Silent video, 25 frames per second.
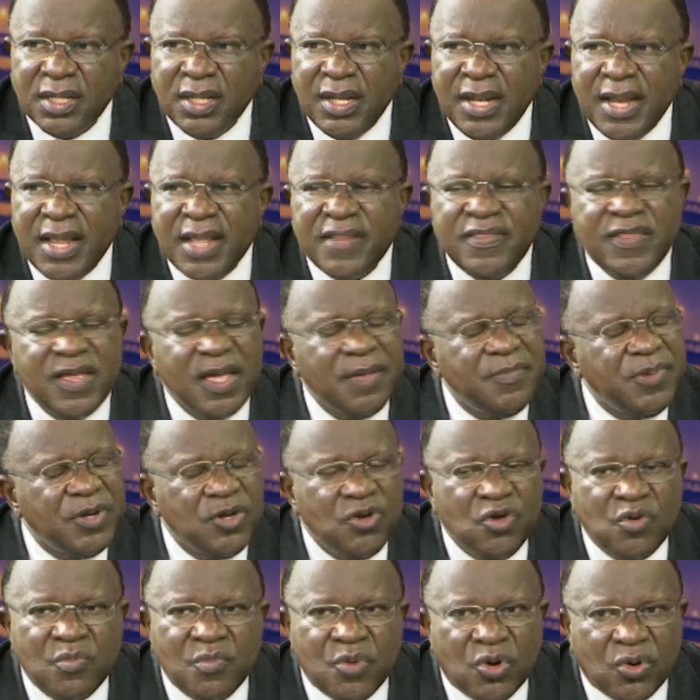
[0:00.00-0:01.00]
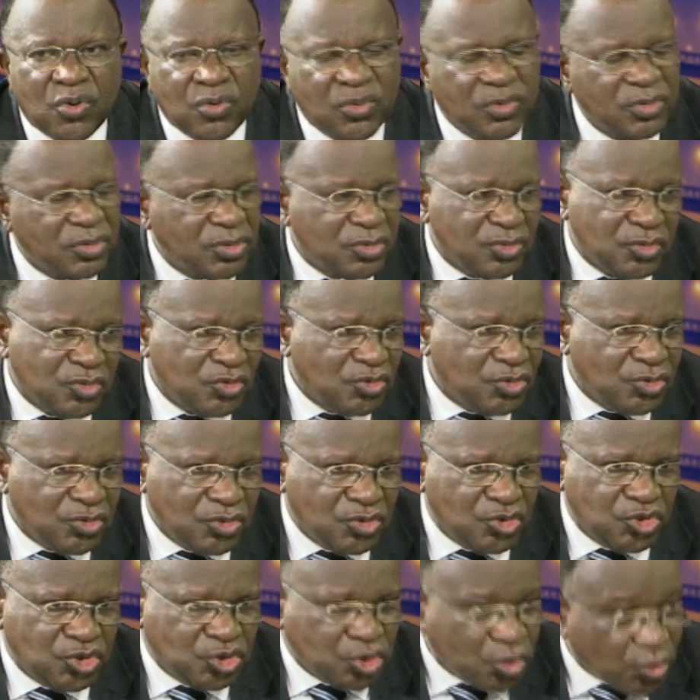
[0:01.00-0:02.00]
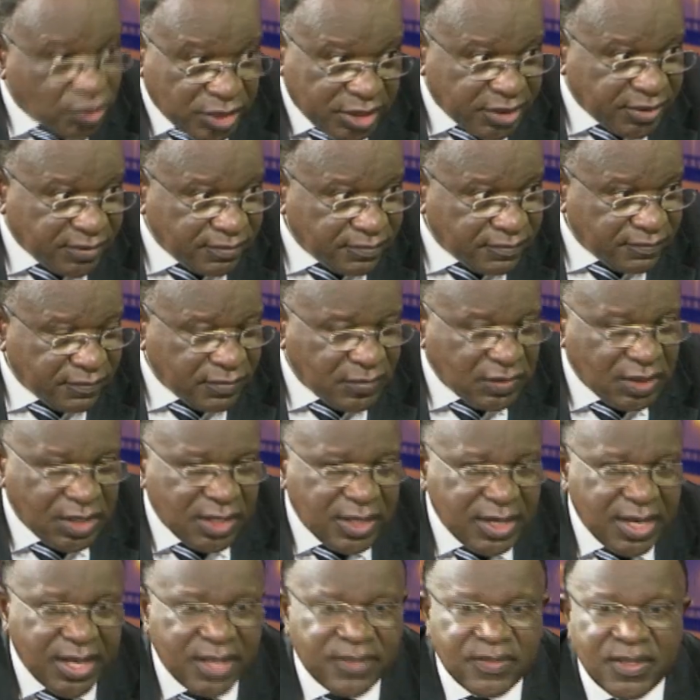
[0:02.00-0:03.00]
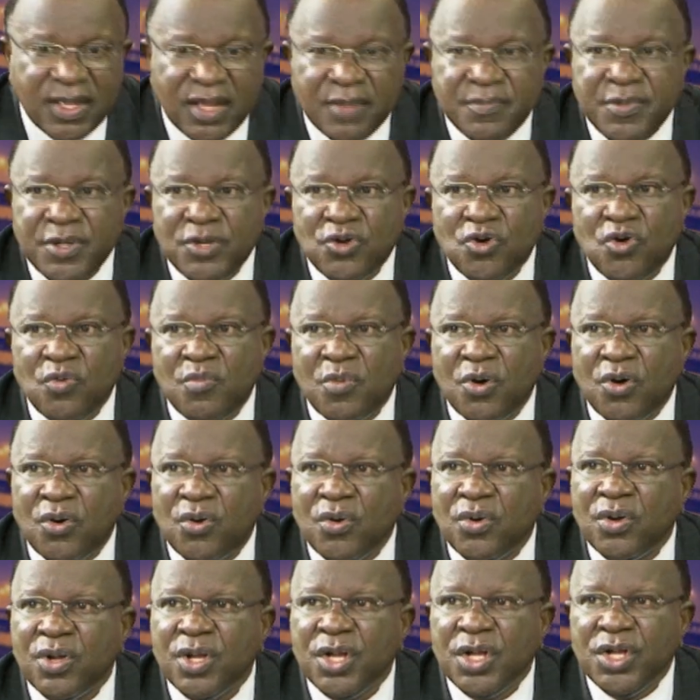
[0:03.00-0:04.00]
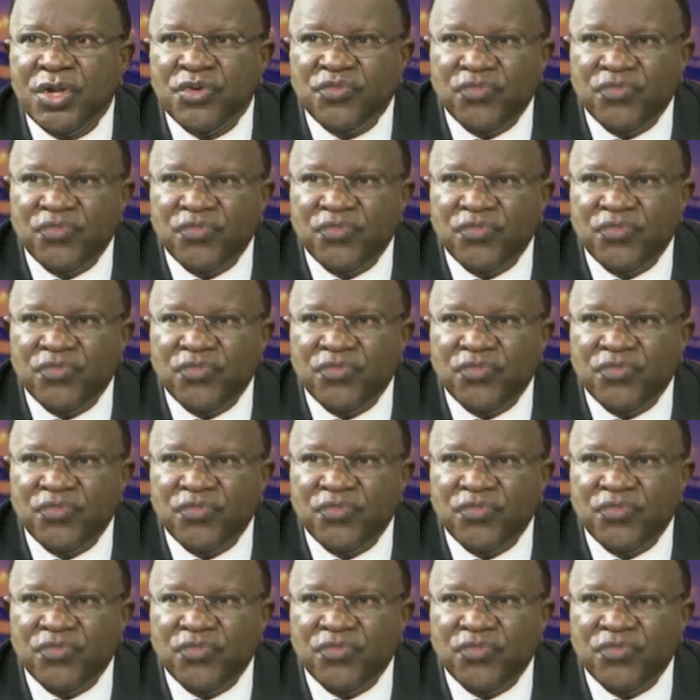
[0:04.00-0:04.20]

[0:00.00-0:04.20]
let there be no more shooting, let there be no more